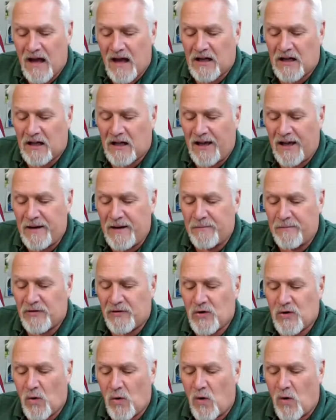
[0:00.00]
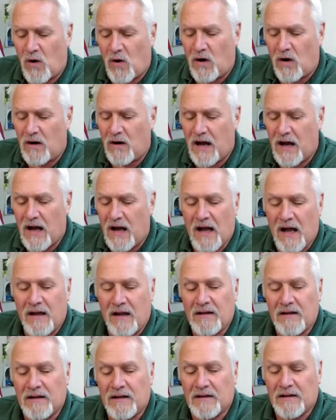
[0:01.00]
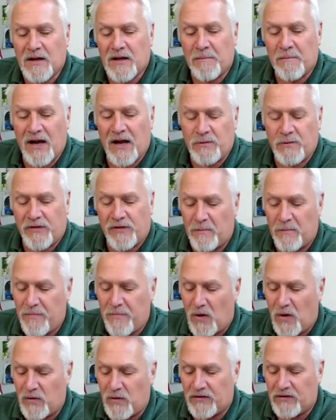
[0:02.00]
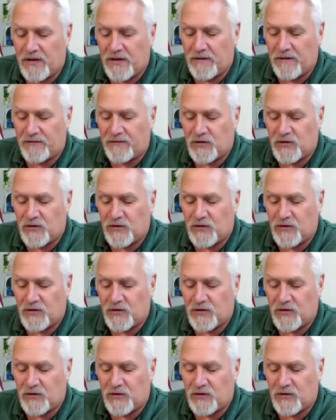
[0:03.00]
a claim score combined with our bonus of